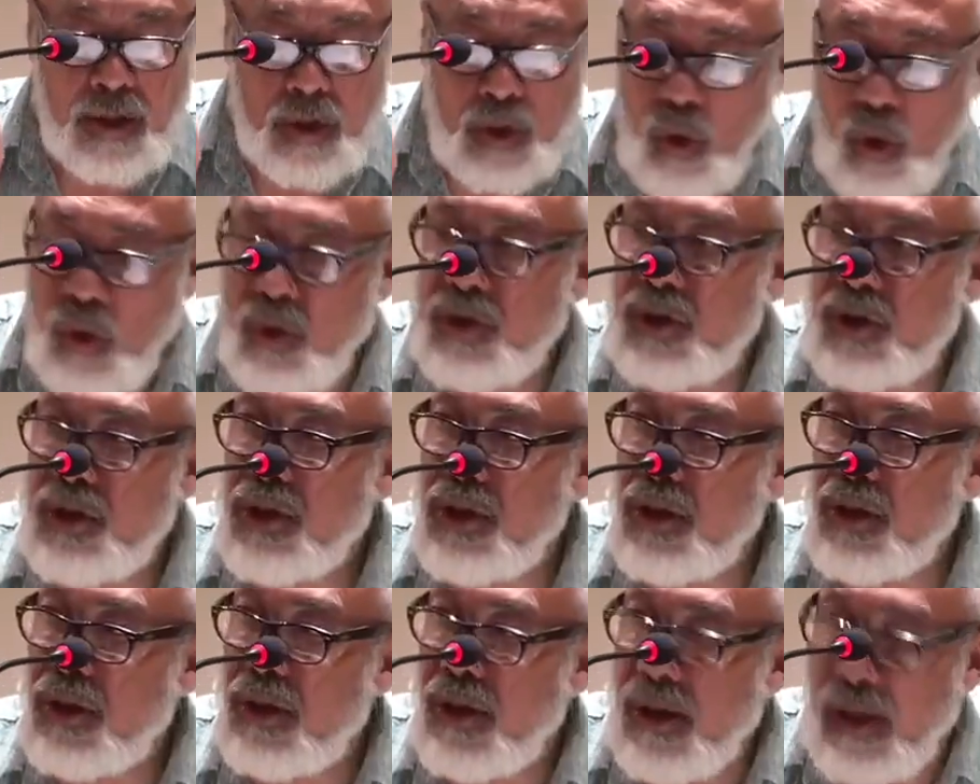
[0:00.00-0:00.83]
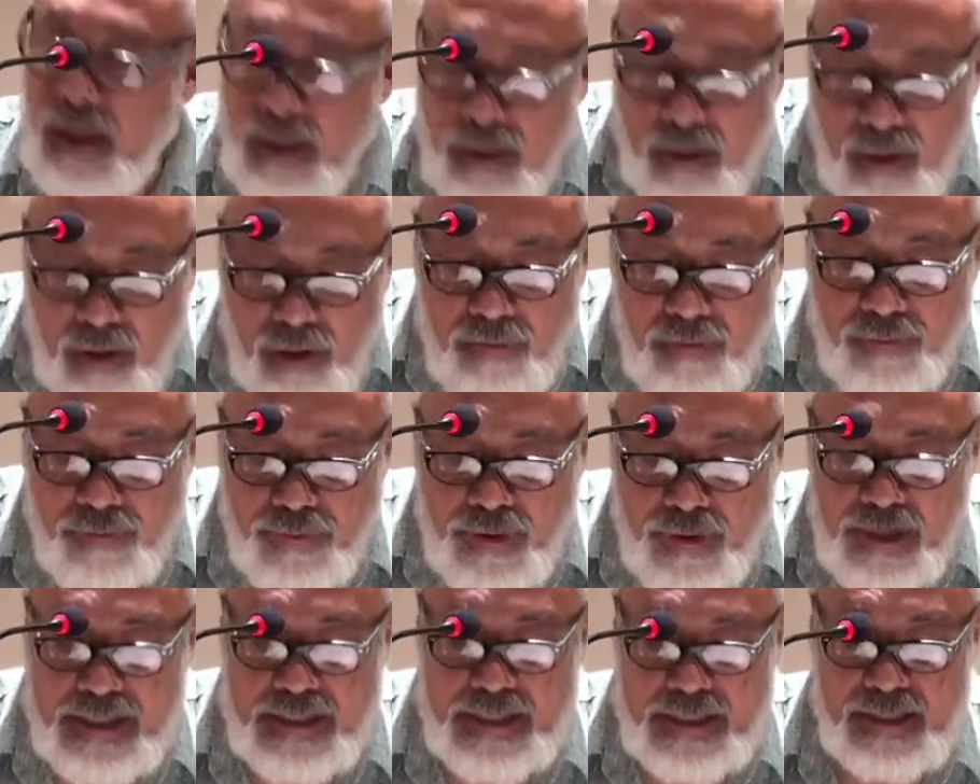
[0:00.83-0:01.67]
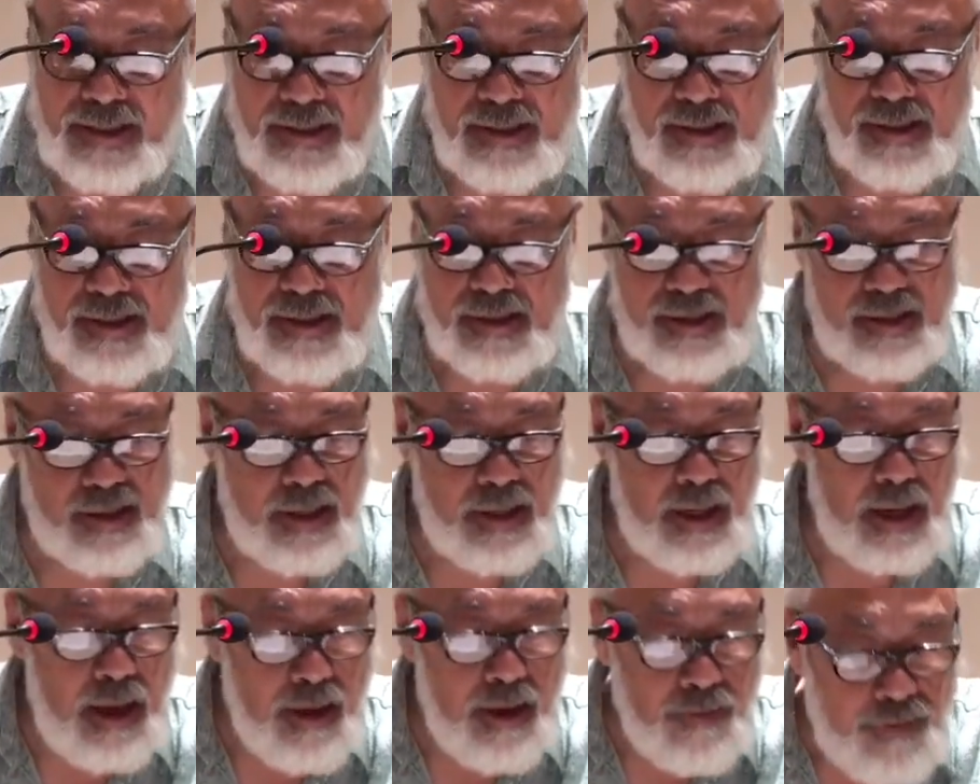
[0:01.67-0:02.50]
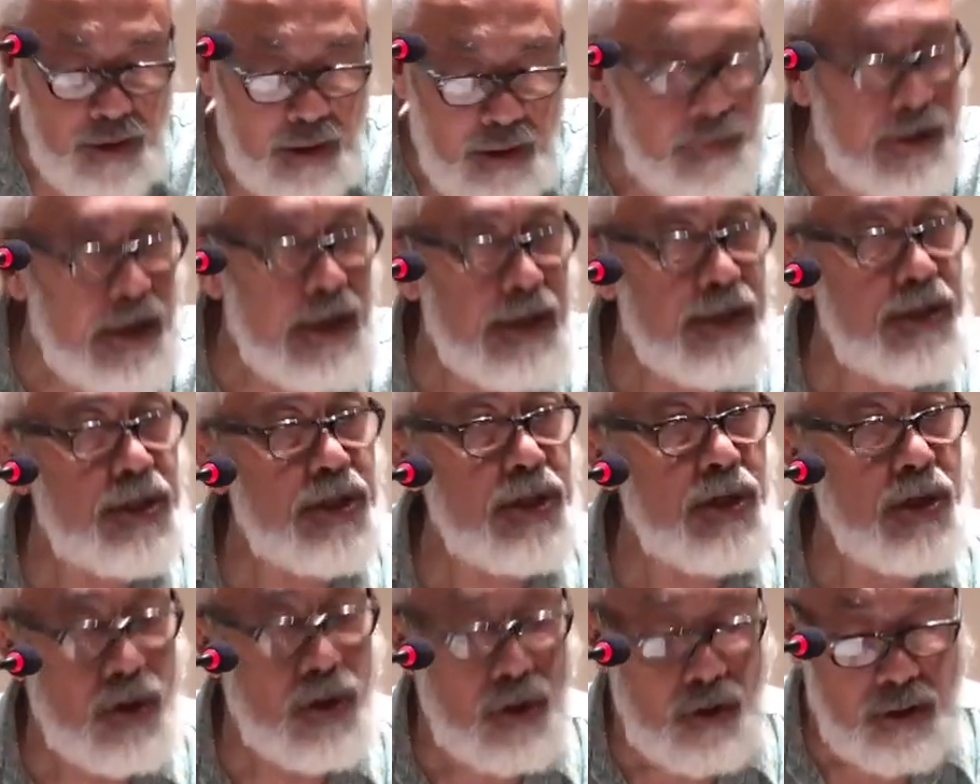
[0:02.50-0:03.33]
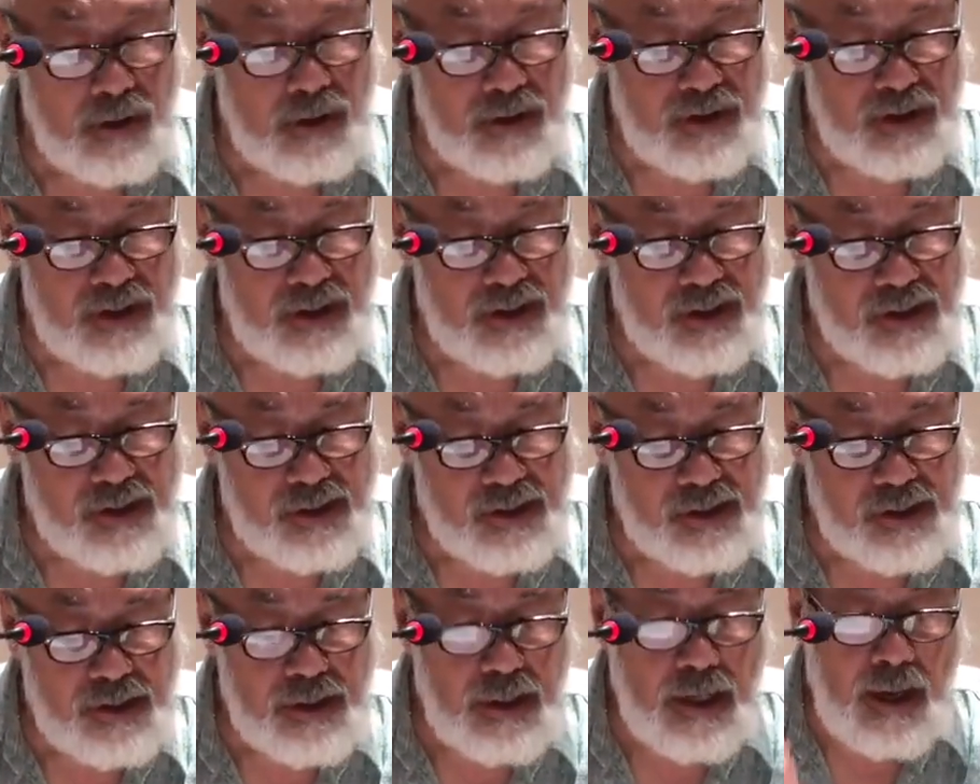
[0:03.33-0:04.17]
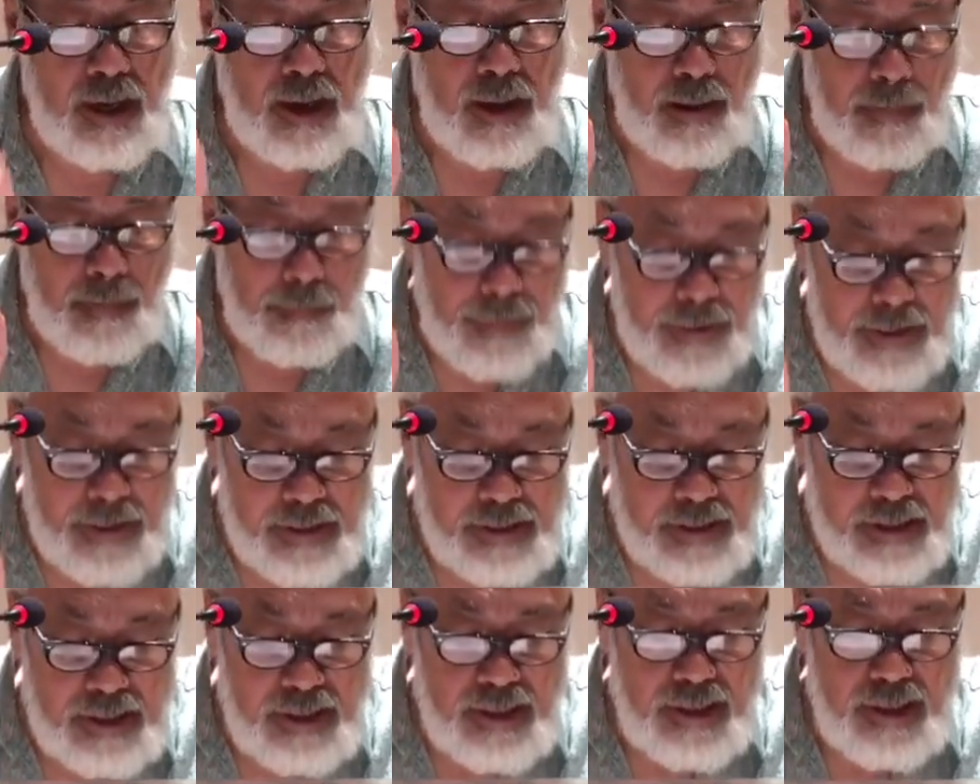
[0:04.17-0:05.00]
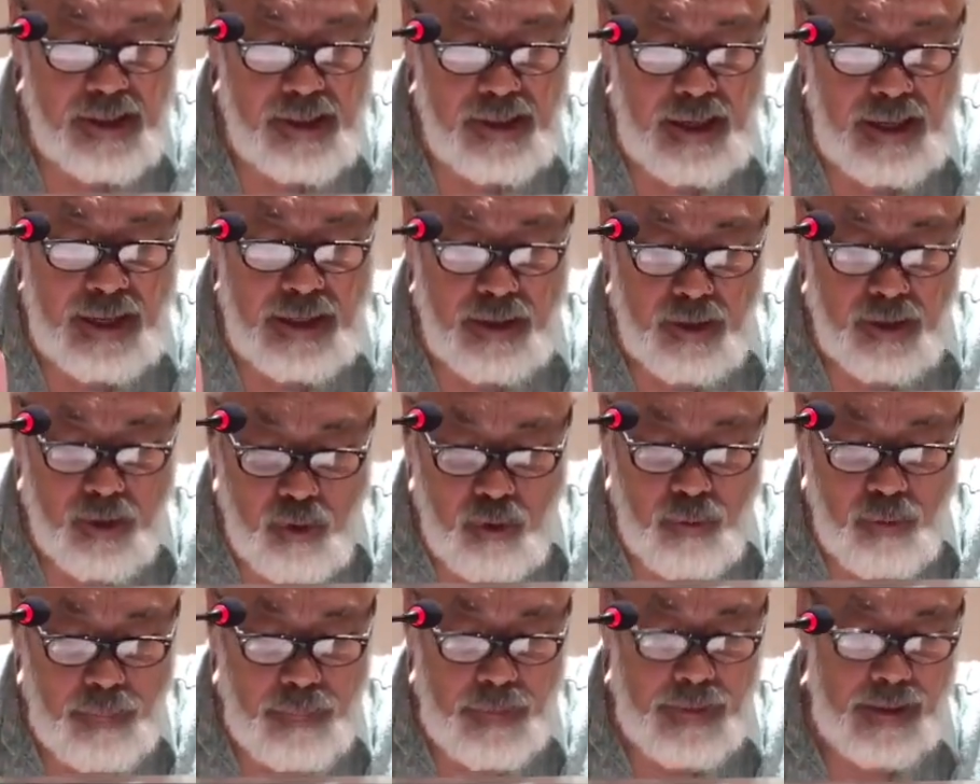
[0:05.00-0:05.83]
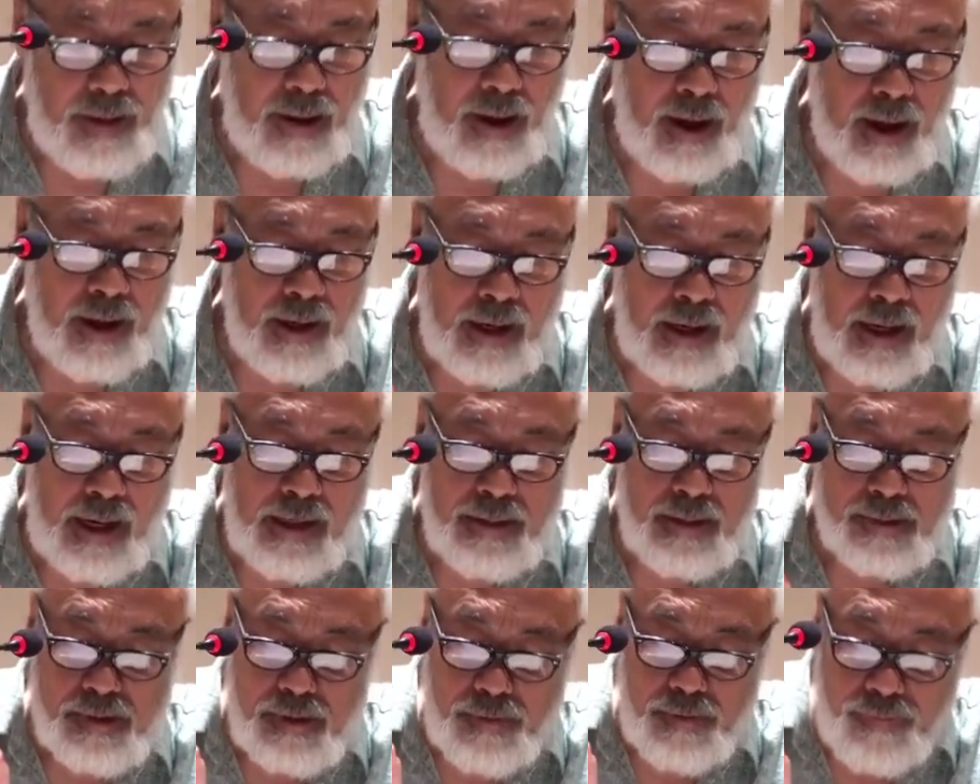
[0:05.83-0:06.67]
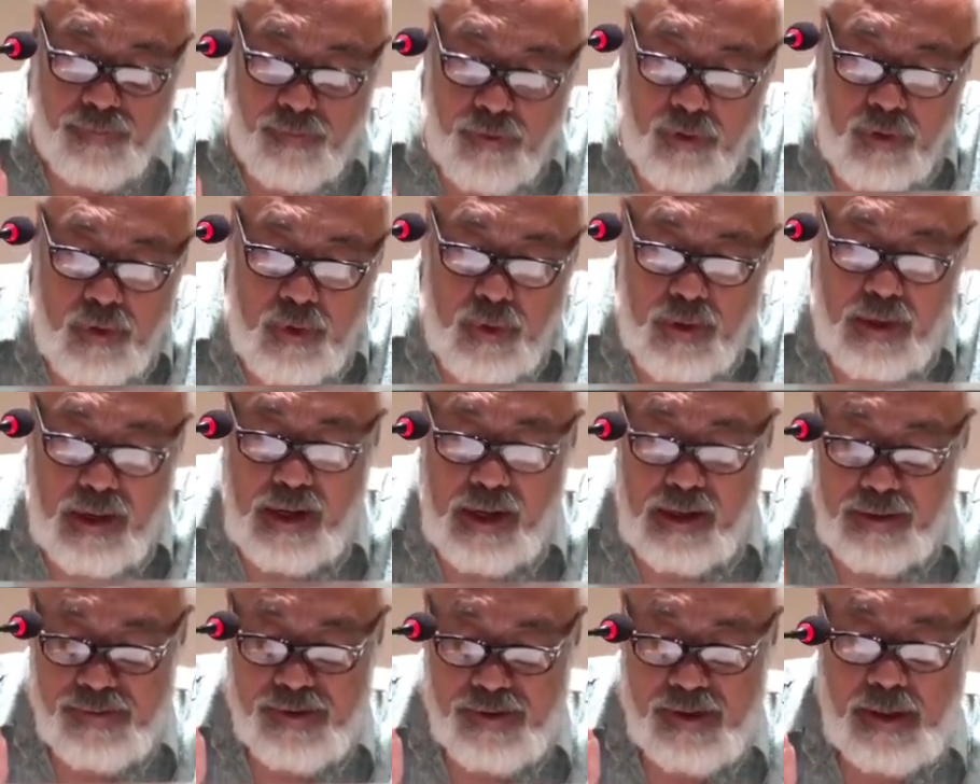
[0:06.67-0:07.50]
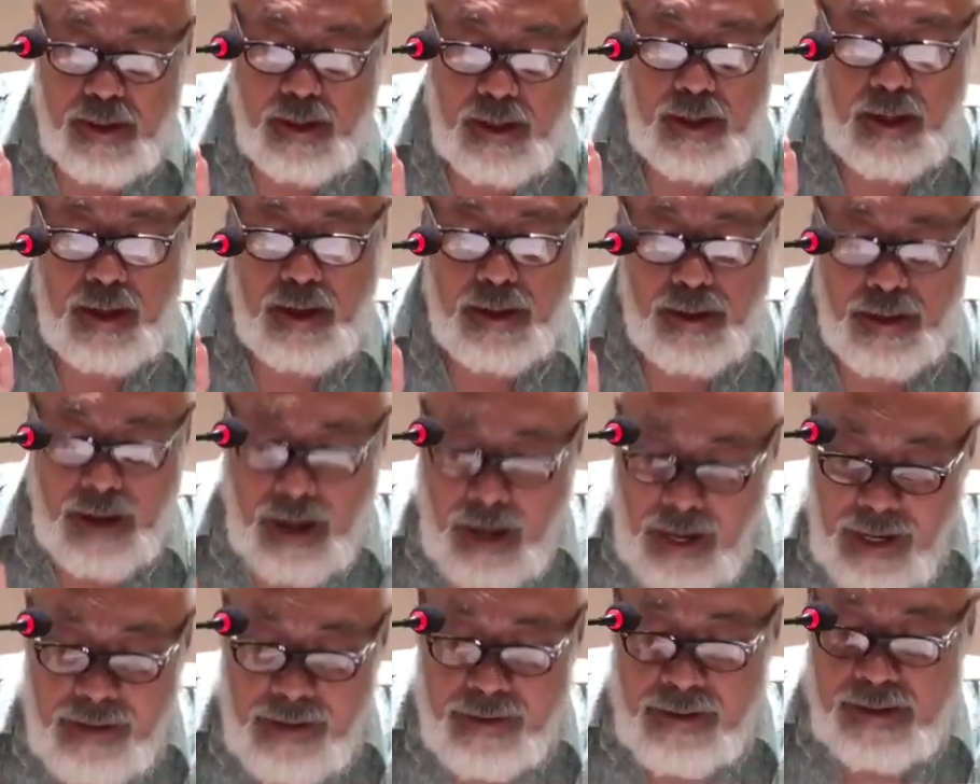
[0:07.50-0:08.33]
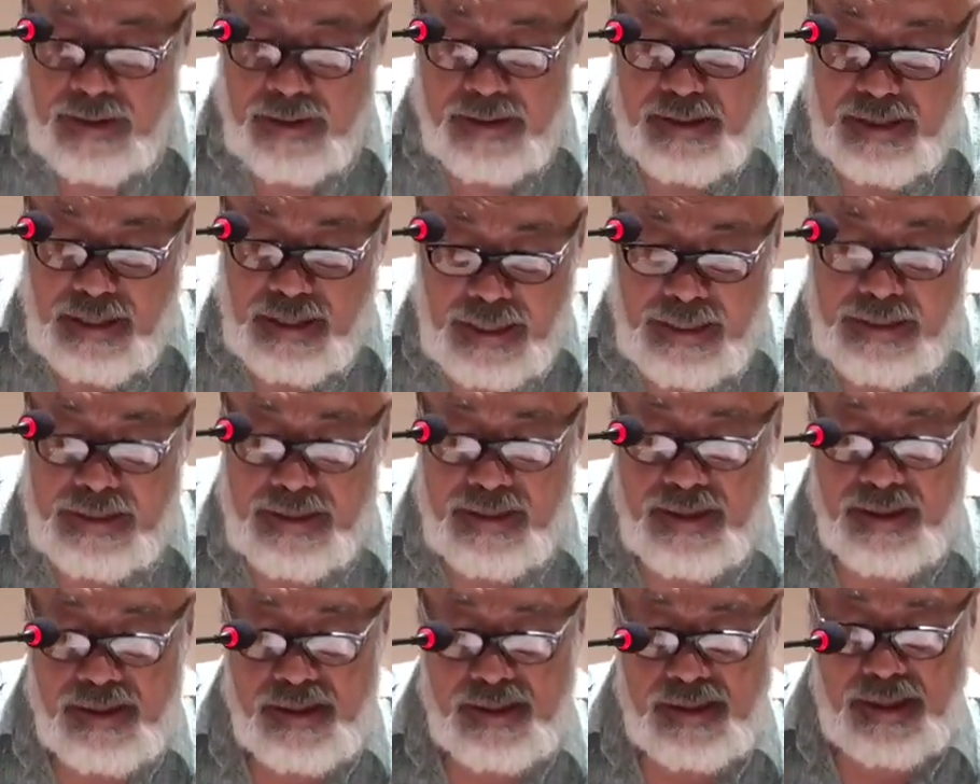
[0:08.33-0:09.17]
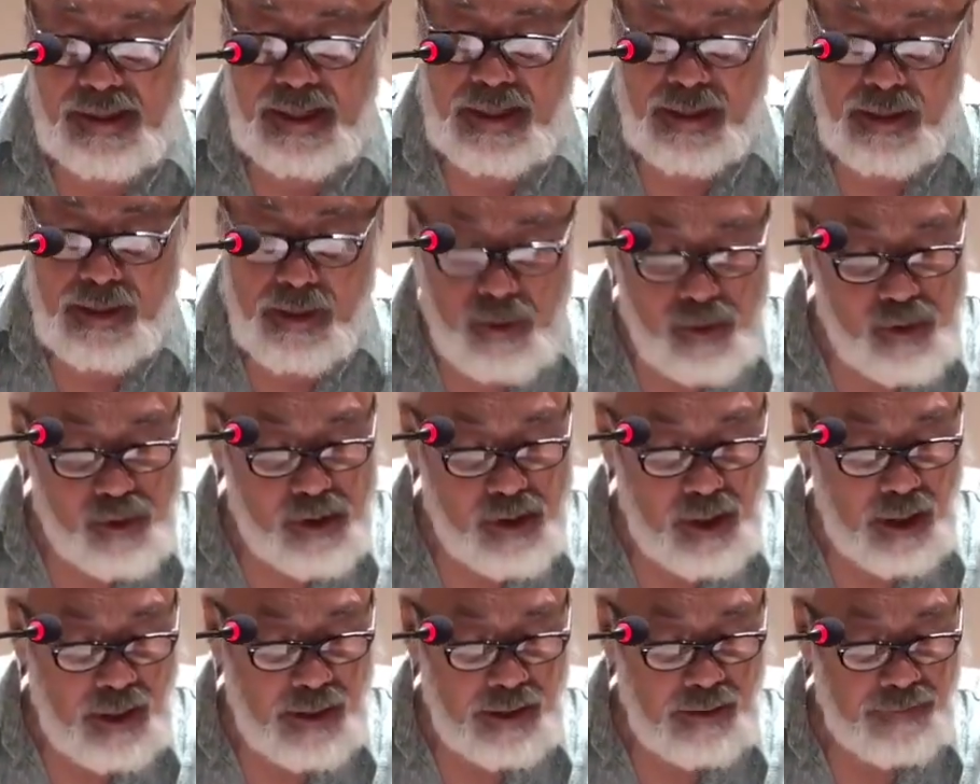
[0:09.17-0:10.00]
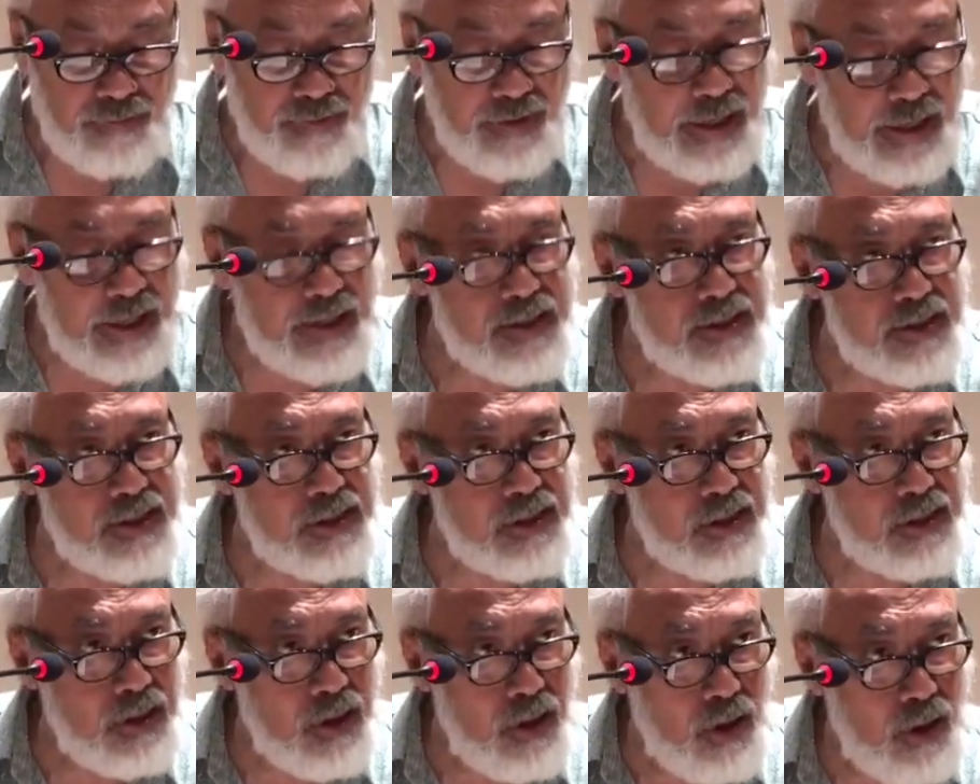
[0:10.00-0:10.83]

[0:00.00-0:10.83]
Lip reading: torture, and confessions, family genealogies, personal and group archives of photographs, diaries, letters, and used artifacts,